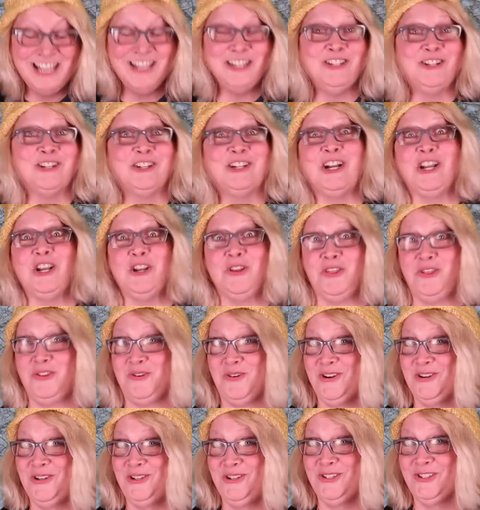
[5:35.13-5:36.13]
you're gonna
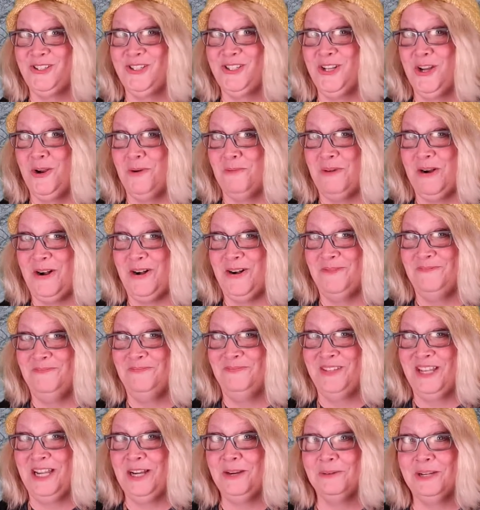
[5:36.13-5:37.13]
throw your
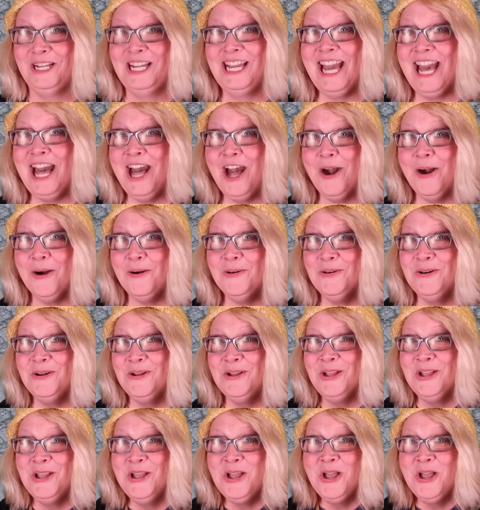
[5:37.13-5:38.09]
snowball. Here we go.